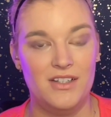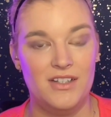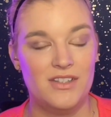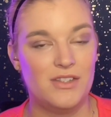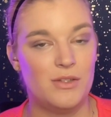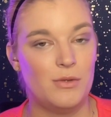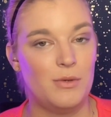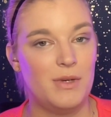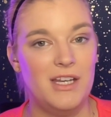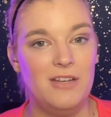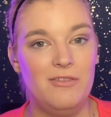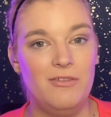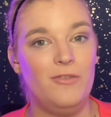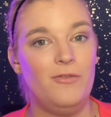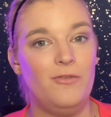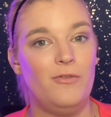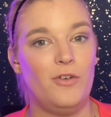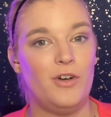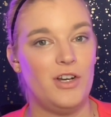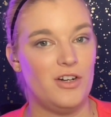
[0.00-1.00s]
So
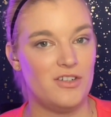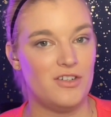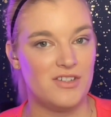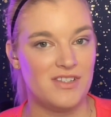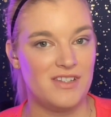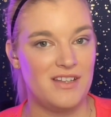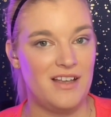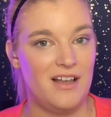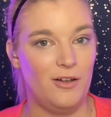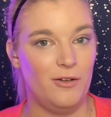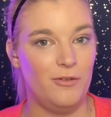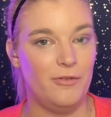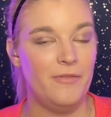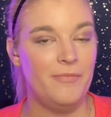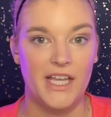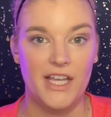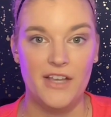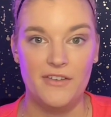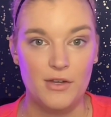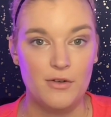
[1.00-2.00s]
even for yourself,
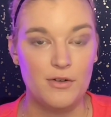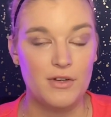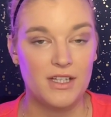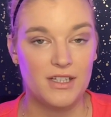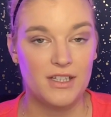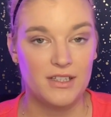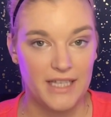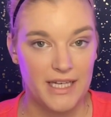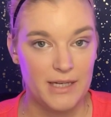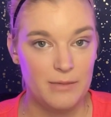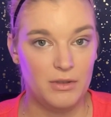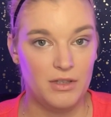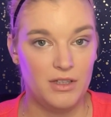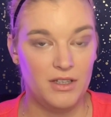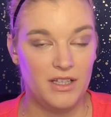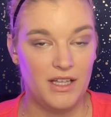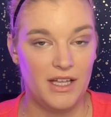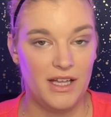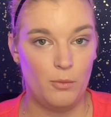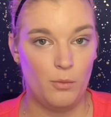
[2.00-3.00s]
if you could
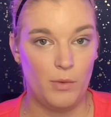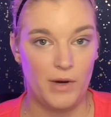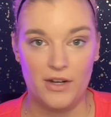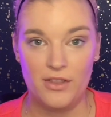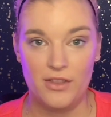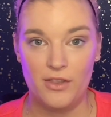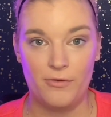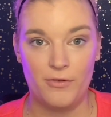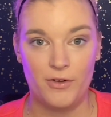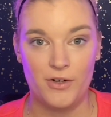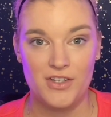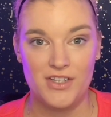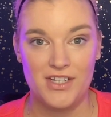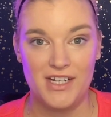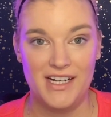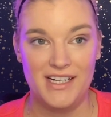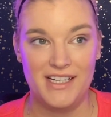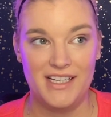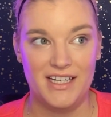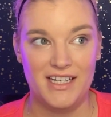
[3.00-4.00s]
label where the first
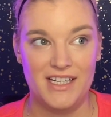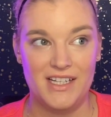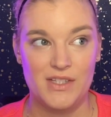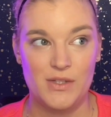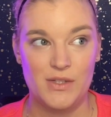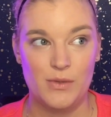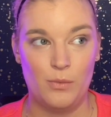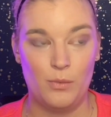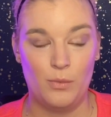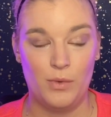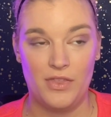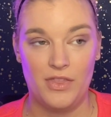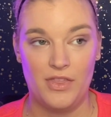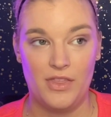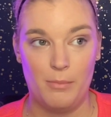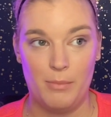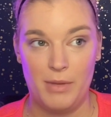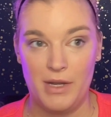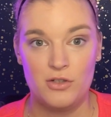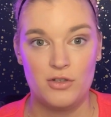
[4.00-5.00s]
aid kit is with
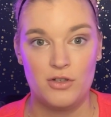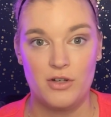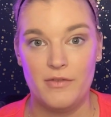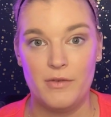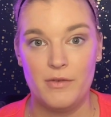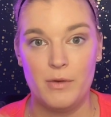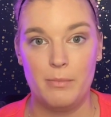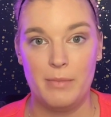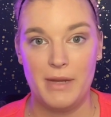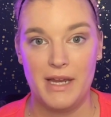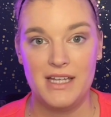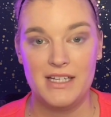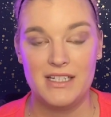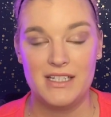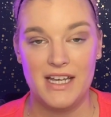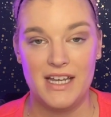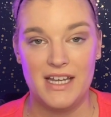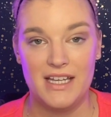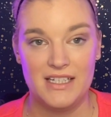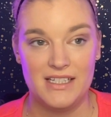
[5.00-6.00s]
the picture of a
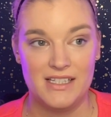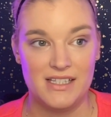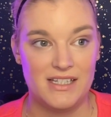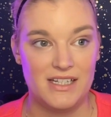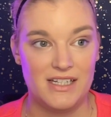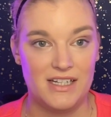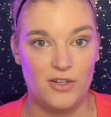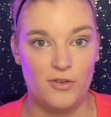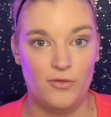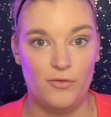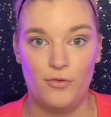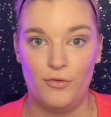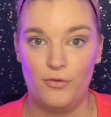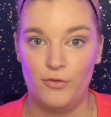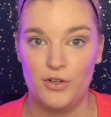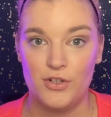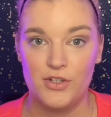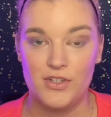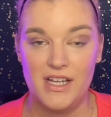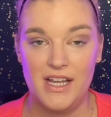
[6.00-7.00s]
Band-Aid instead of
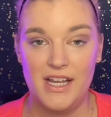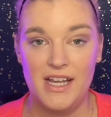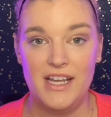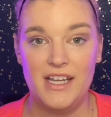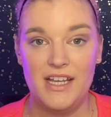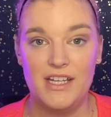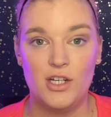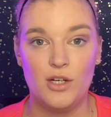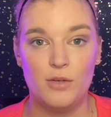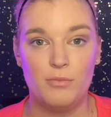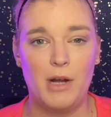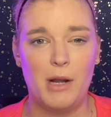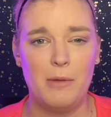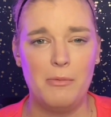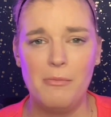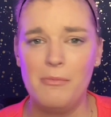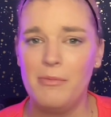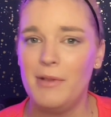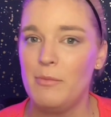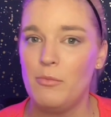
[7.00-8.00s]
first aid, you're
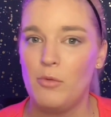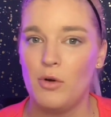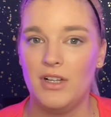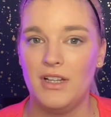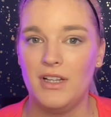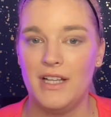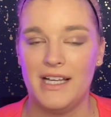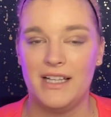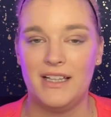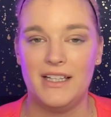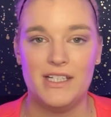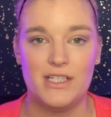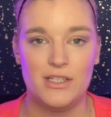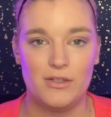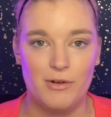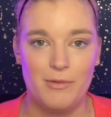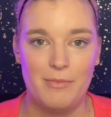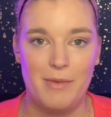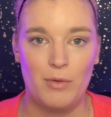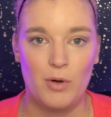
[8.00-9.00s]
probably more likely
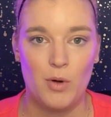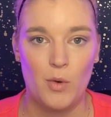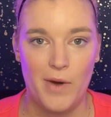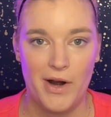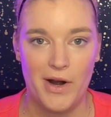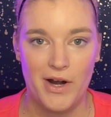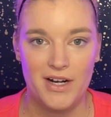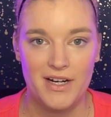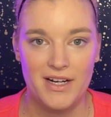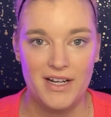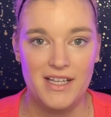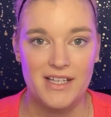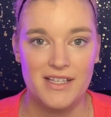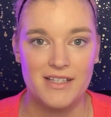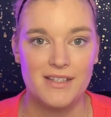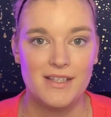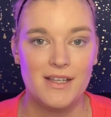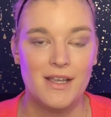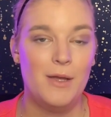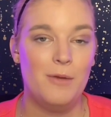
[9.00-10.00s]
to remember where it
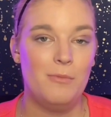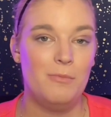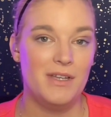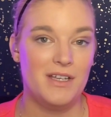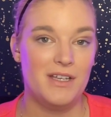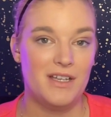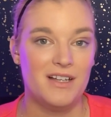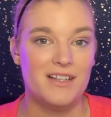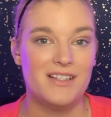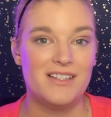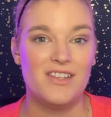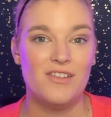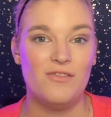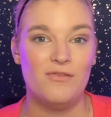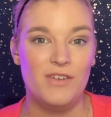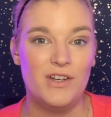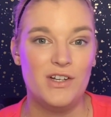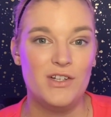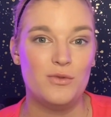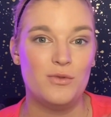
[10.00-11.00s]
is because the
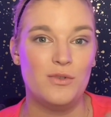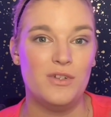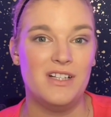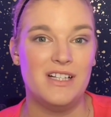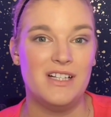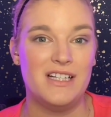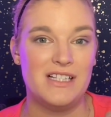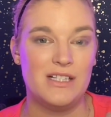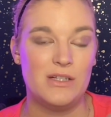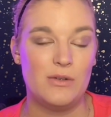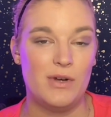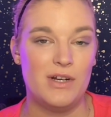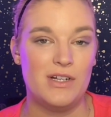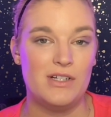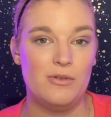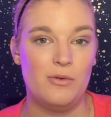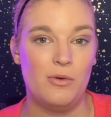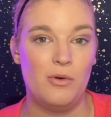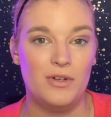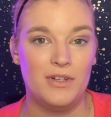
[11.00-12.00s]
visual is going
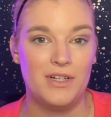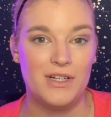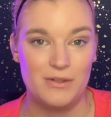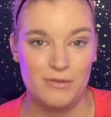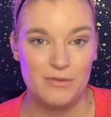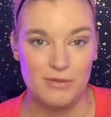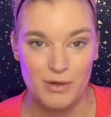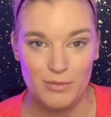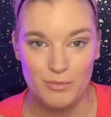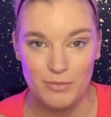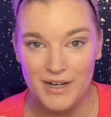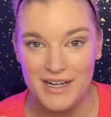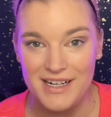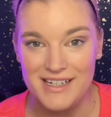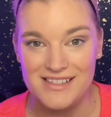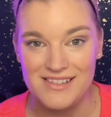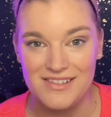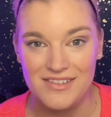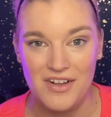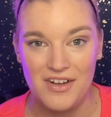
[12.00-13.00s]
to hold into our
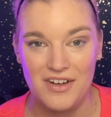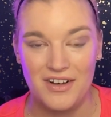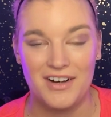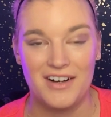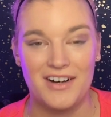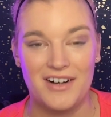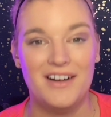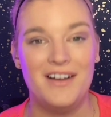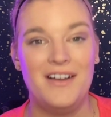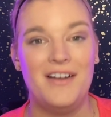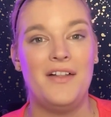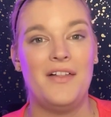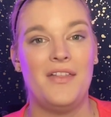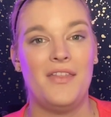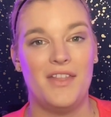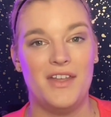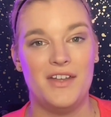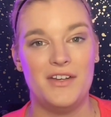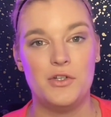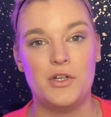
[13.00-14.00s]
brains longer
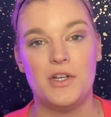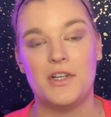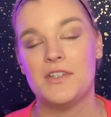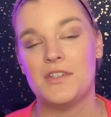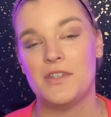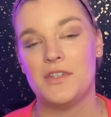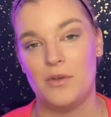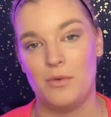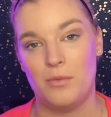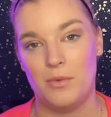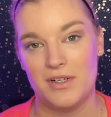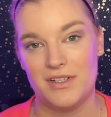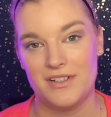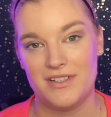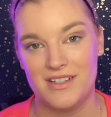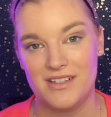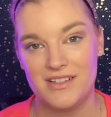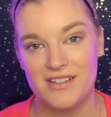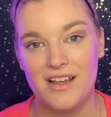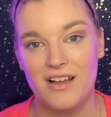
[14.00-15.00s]
than just the
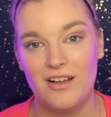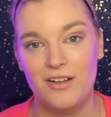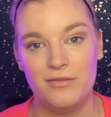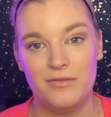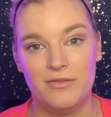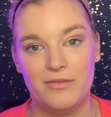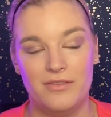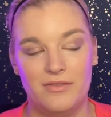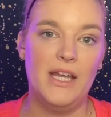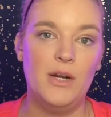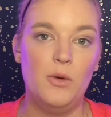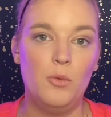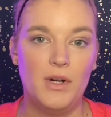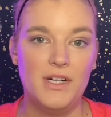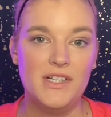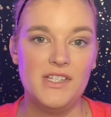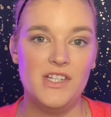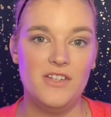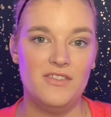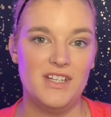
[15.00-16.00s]
words itself. And
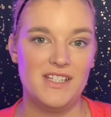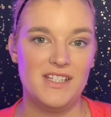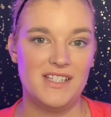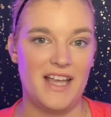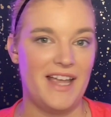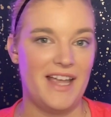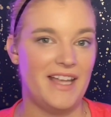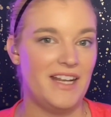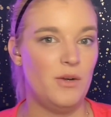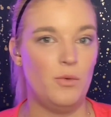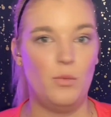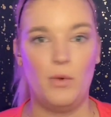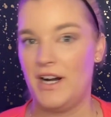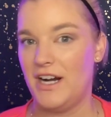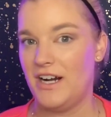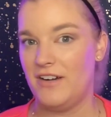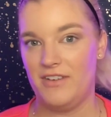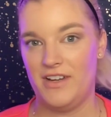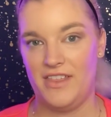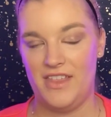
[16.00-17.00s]
once you've decided where
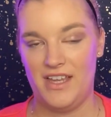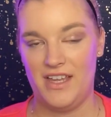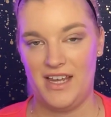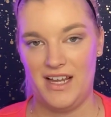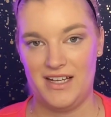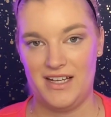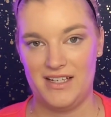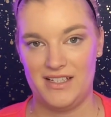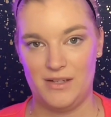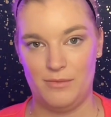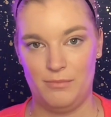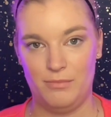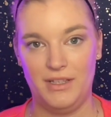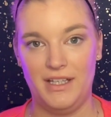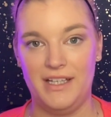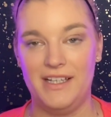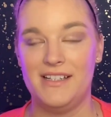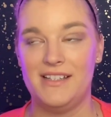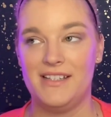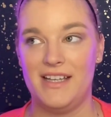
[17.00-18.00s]
everything has a
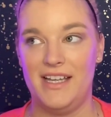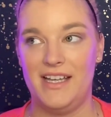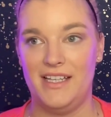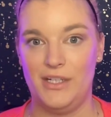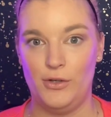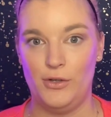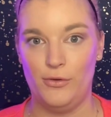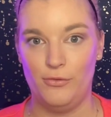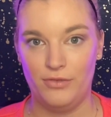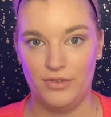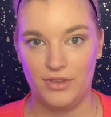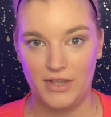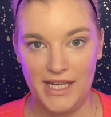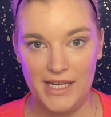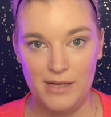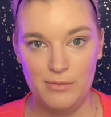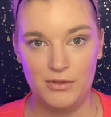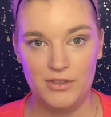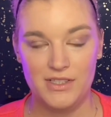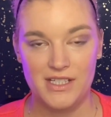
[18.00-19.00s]
place and you've
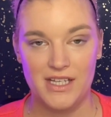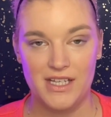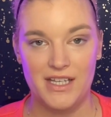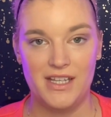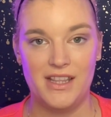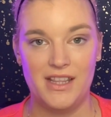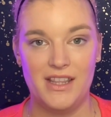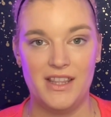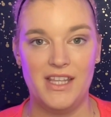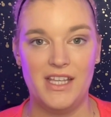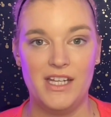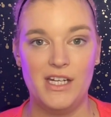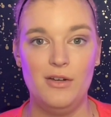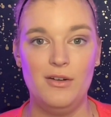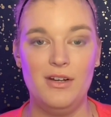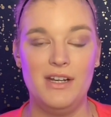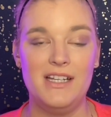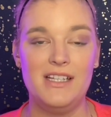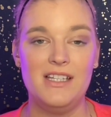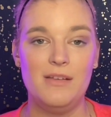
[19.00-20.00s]
labeled it, then
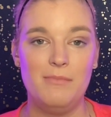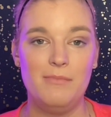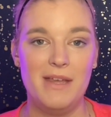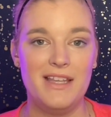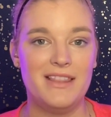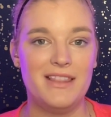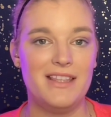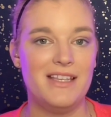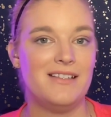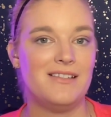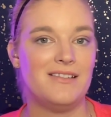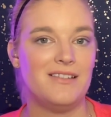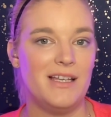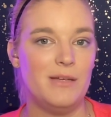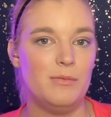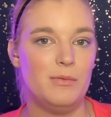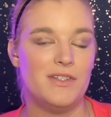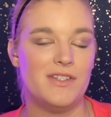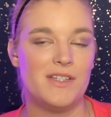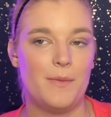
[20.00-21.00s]
you need to make these
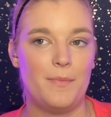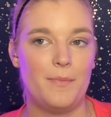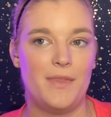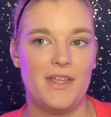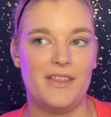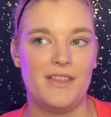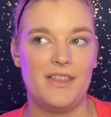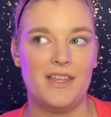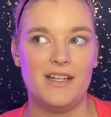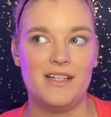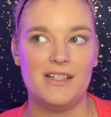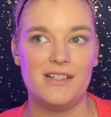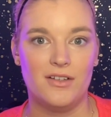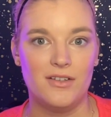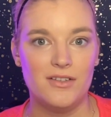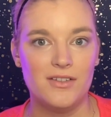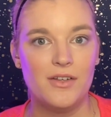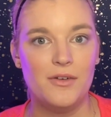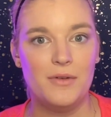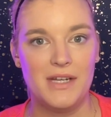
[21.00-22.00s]
labels something that is
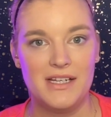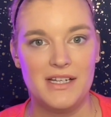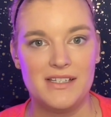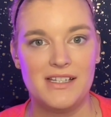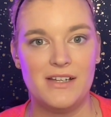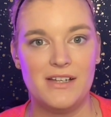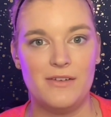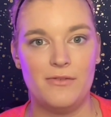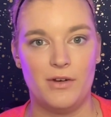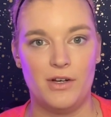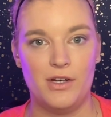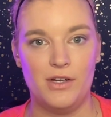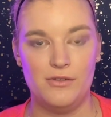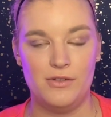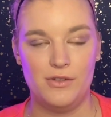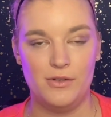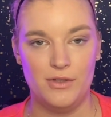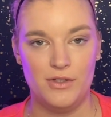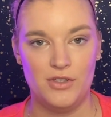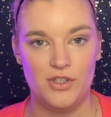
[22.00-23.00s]
also easy for you
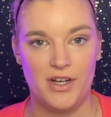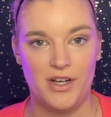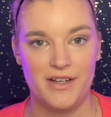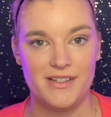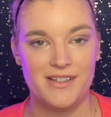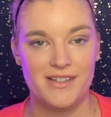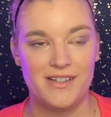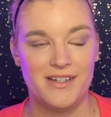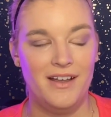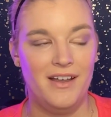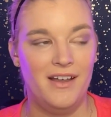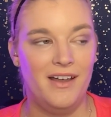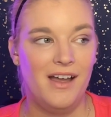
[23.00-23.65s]
to adjust.